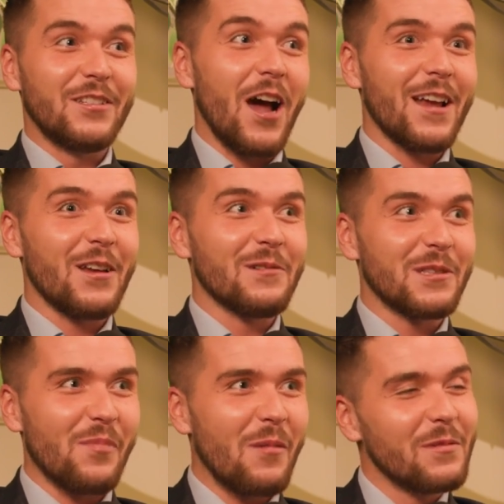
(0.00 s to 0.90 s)
has
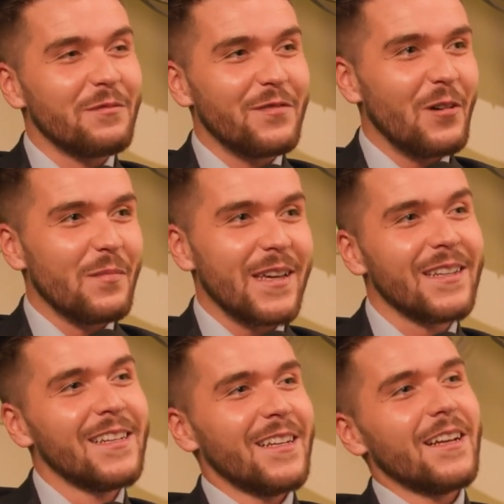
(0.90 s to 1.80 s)
diagnosed the problem for
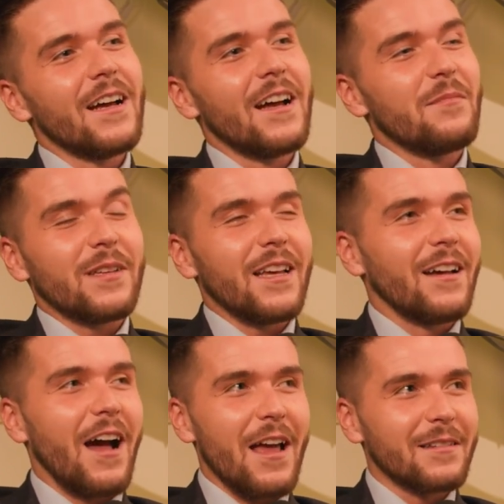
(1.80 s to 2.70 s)
me. But
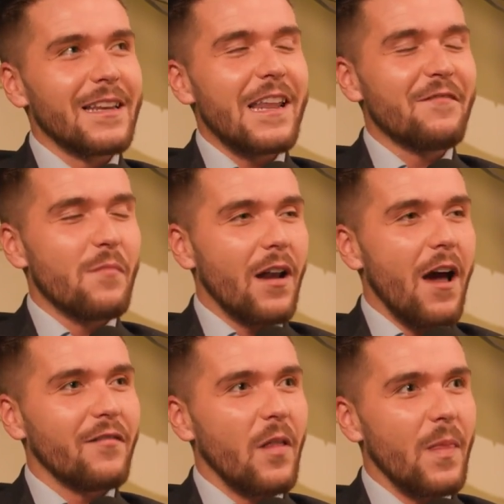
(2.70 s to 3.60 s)
yeah, I live my
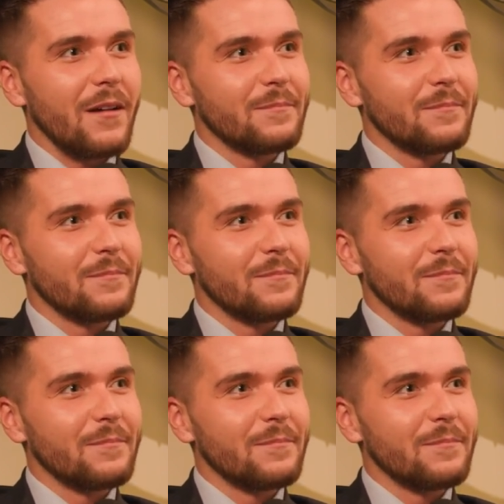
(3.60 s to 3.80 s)
life on